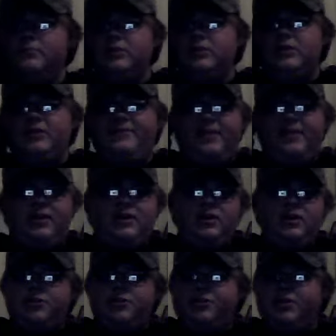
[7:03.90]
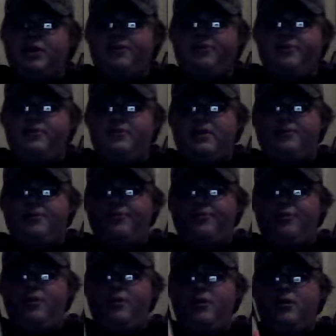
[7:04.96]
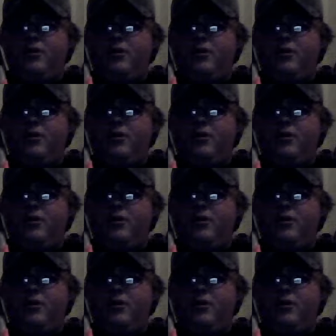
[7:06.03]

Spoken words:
Let's see if I can get a good shot for that for you.